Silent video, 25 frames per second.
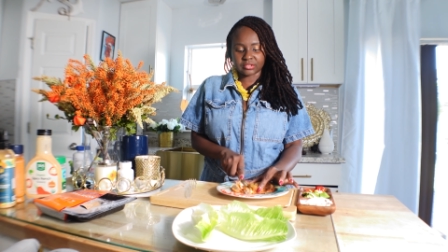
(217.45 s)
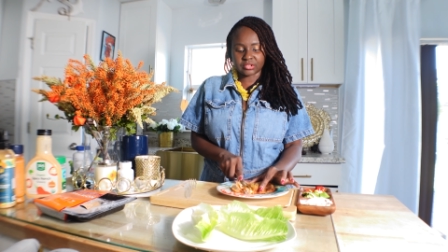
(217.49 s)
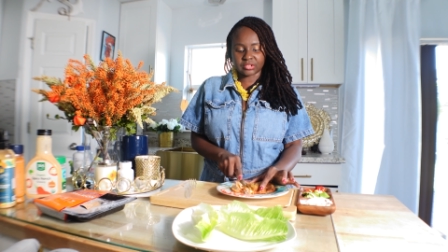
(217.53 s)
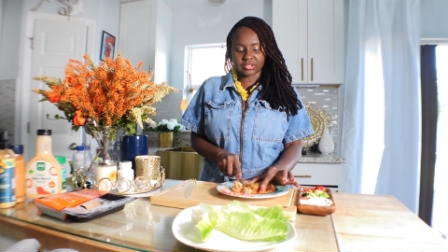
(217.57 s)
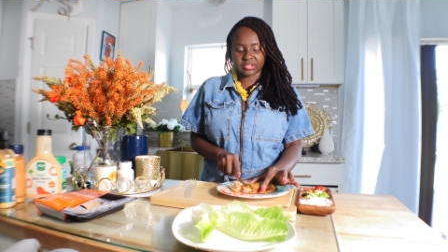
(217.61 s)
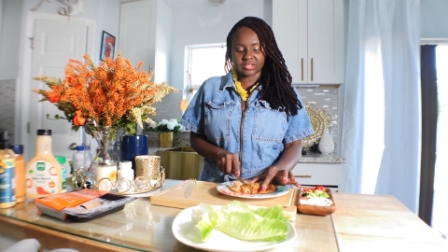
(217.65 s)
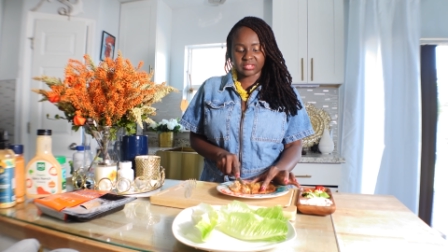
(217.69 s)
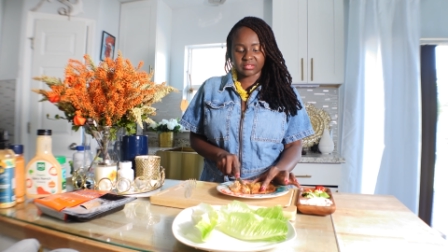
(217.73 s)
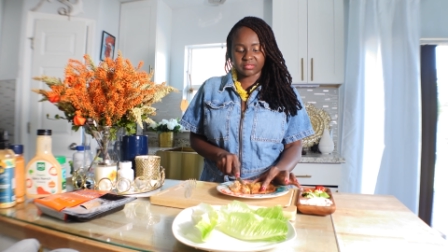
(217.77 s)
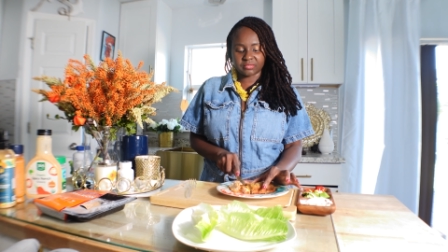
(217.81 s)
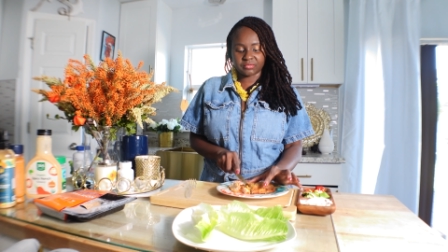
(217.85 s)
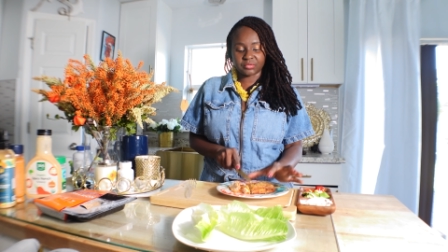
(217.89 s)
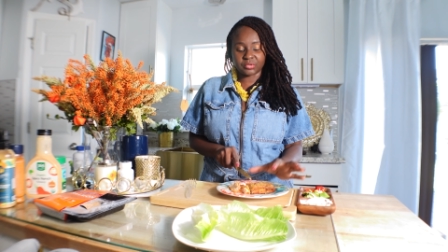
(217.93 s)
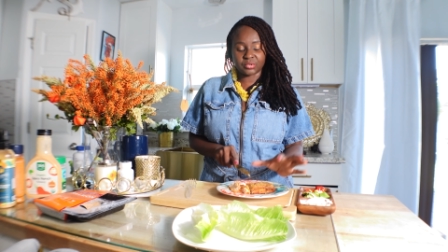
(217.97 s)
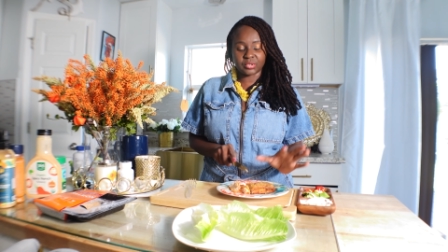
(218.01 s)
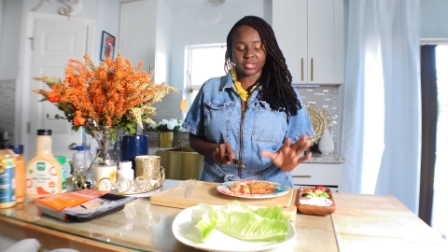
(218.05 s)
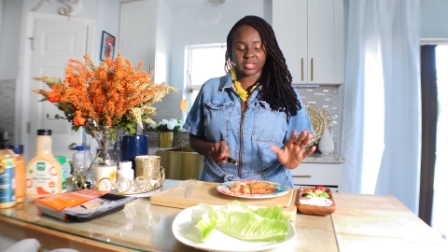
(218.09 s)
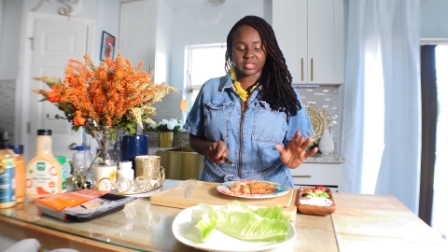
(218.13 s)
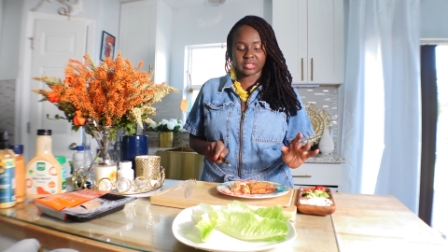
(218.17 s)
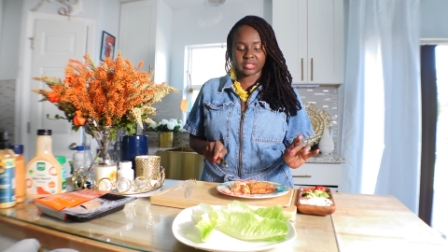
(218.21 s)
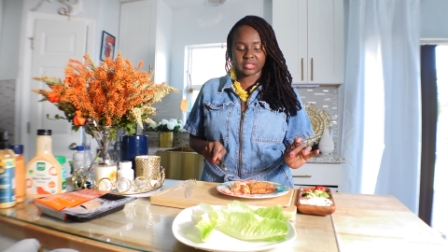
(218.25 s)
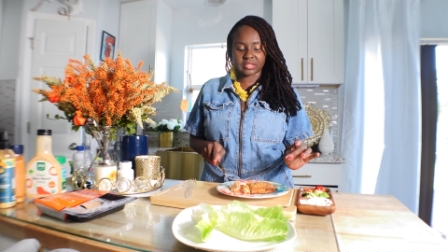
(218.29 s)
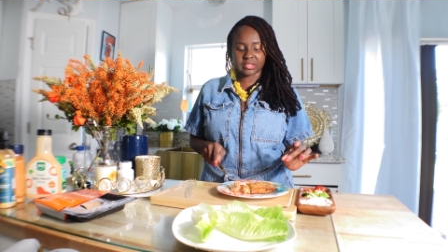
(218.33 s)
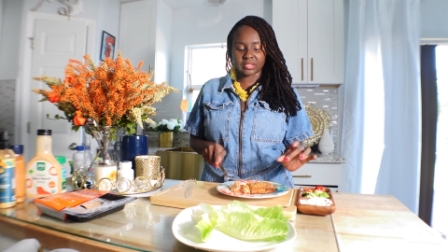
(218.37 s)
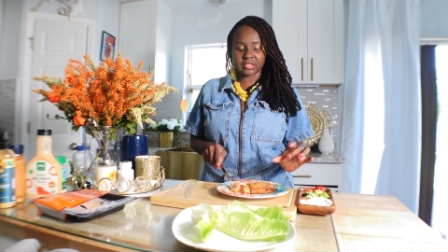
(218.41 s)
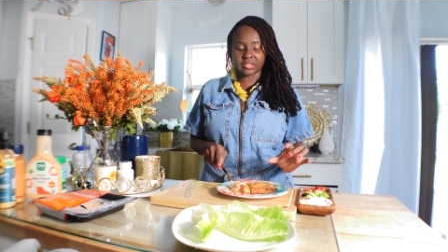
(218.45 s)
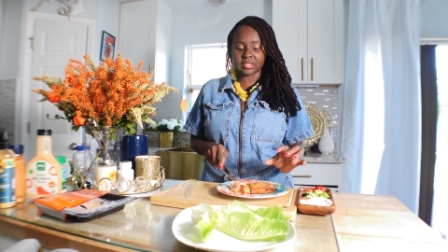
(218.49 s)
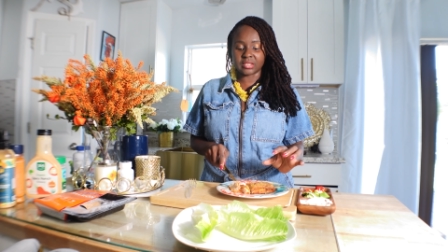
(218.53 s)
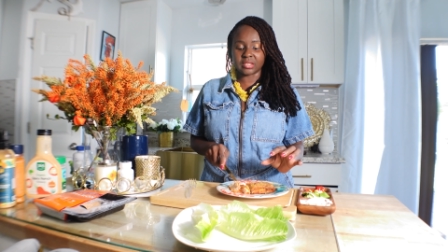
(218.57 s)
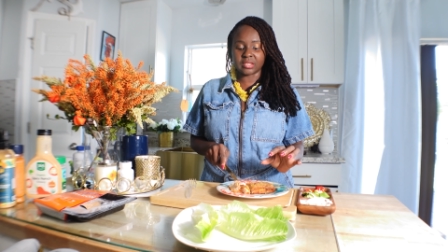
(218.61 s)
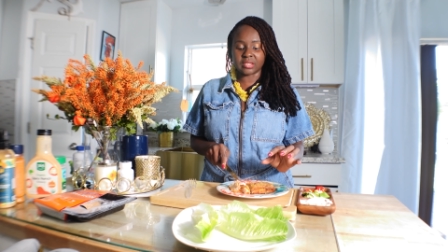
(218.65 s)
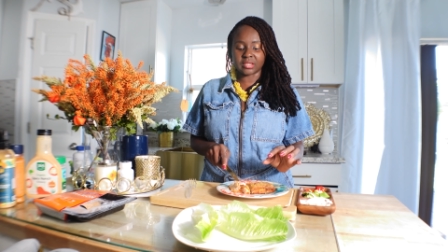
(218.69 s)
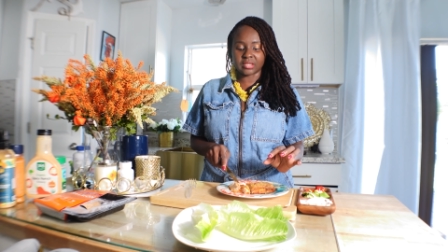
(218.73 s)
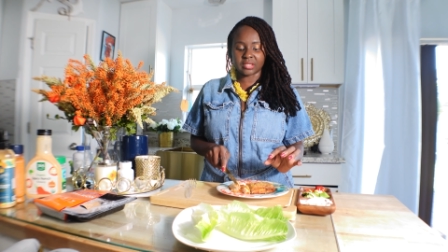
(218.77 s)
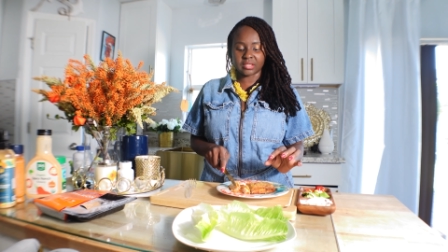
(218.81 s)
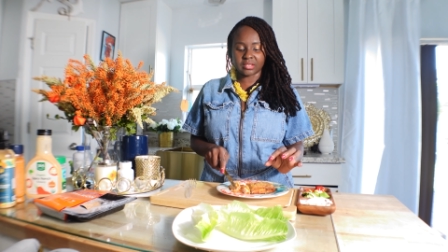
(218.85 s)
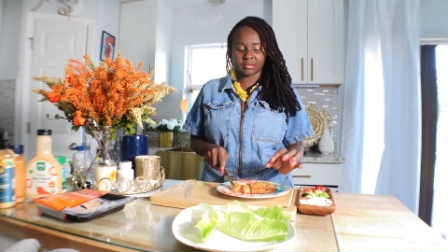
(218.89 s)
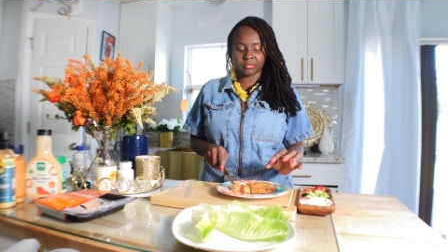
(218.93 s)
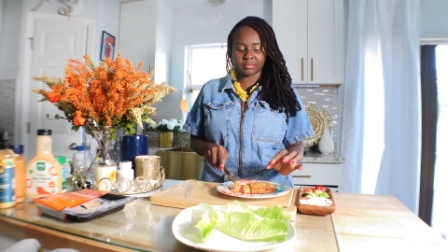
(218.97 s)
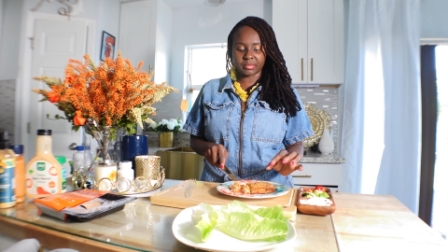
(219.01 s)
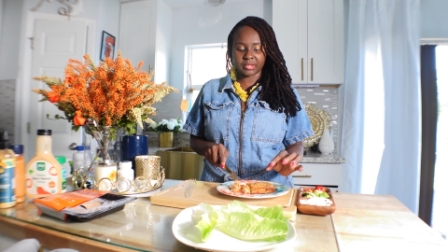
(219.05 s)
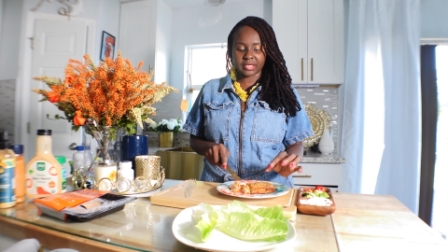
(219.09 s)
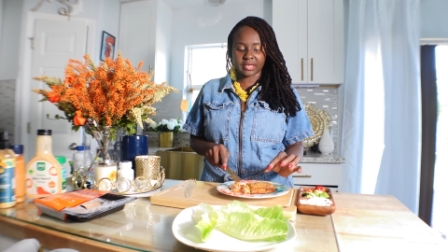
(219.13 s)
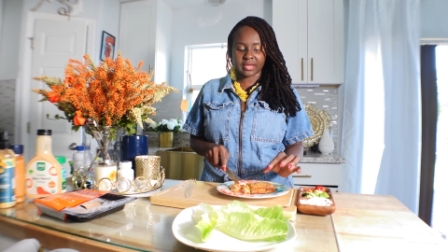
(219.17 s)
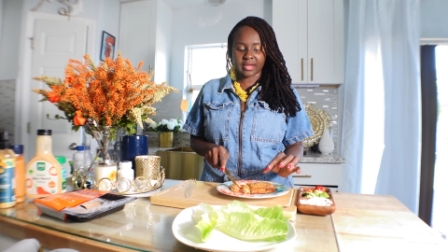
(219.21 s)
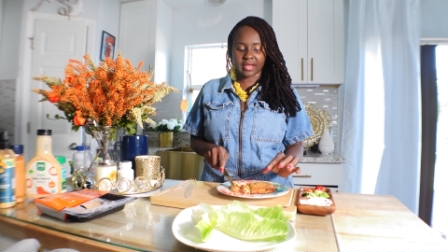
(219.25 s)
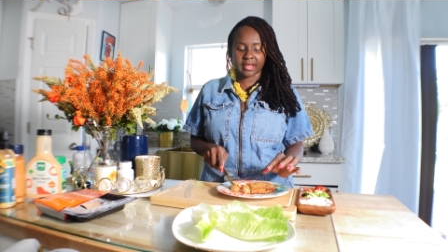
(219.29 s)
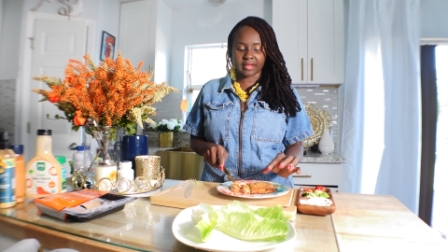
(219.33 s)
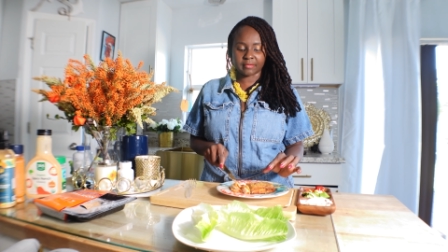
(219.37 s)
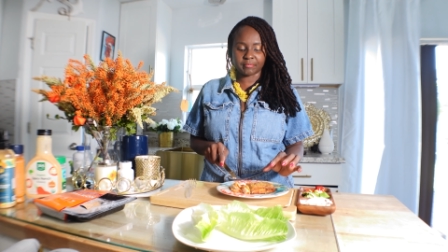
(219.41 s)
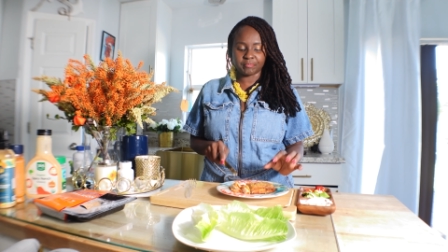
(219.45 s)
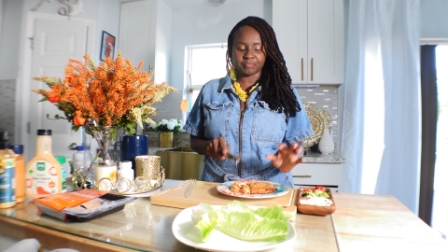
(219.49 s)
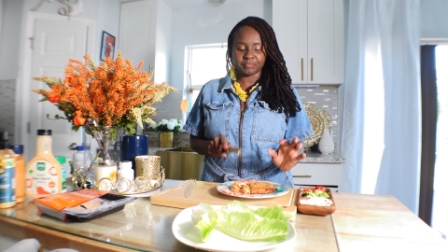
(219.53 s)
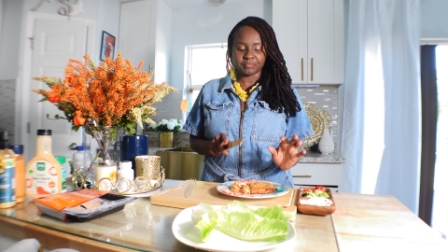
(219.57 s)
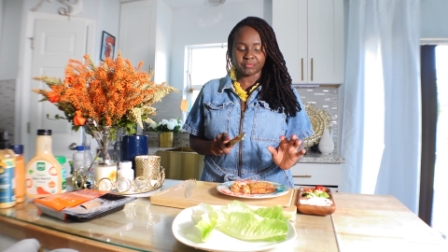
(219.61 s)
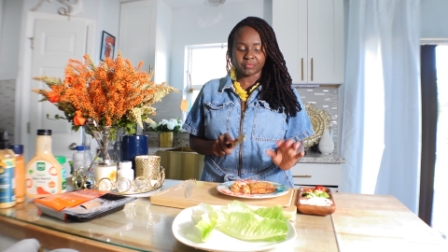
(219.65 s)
just a few. It's still a little bit hot.